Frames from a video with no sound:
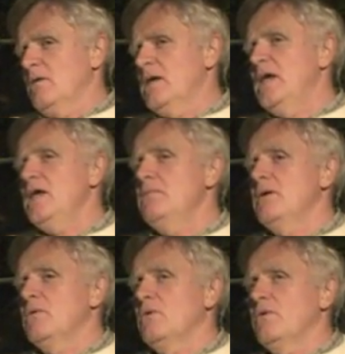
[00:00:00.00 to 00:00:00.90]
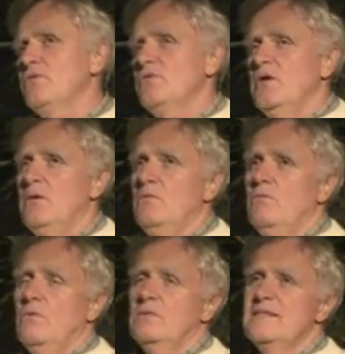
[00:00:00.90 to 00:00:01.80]
key minerals, say
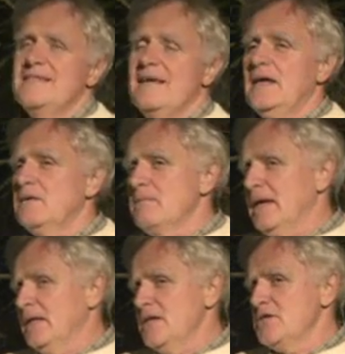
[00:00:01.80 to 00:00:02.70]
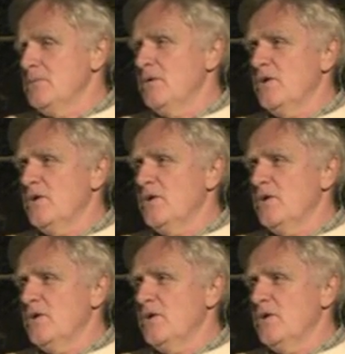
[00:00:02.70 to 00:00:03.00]
zinc and magnesium,